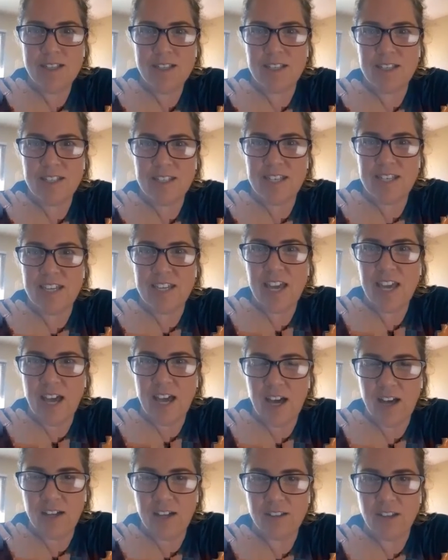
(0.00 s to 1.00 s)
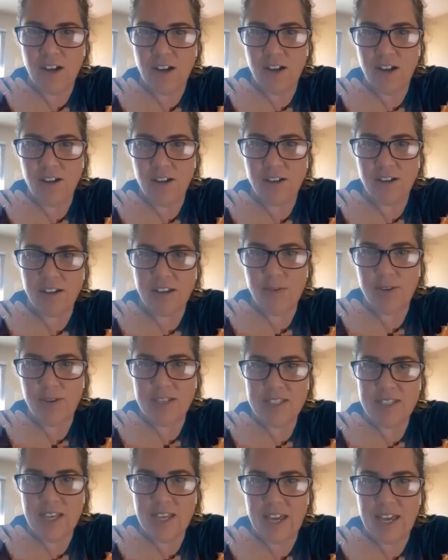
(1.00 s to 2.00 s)
to see how long it would
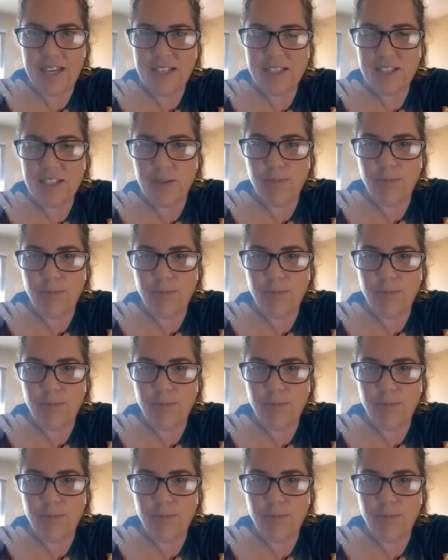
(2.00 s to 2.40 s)
take to